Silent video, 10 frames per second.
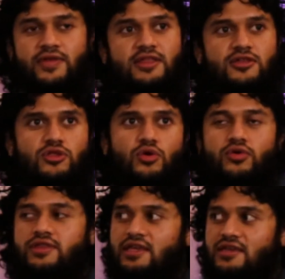in the
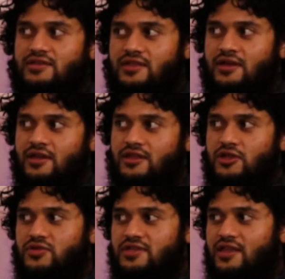Northeast,
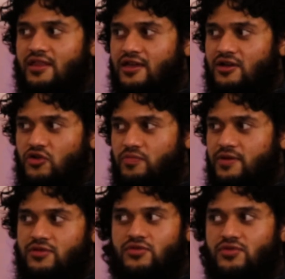they'll send like a group
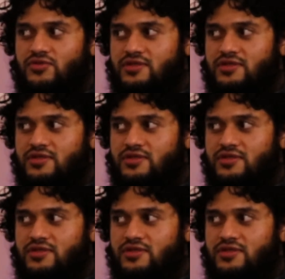of dudes